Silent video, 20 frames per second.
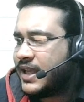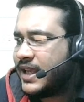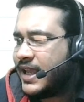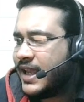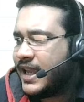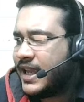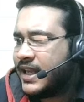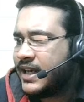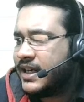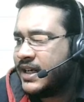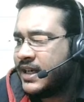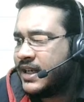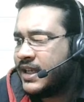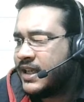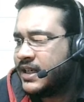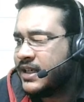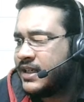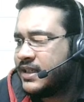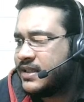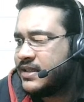n in
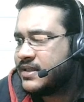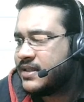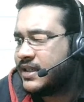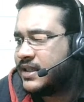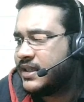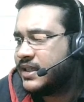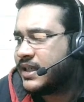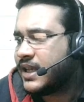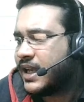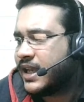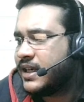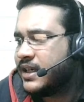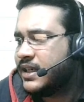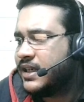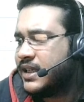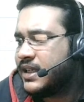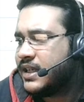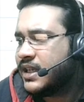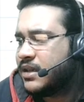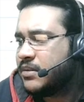its entirety
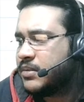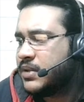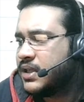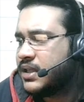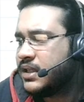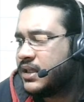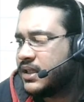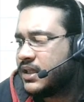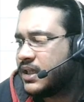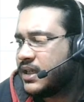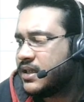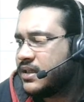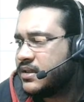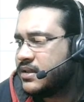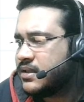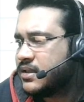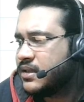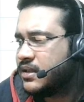can be written as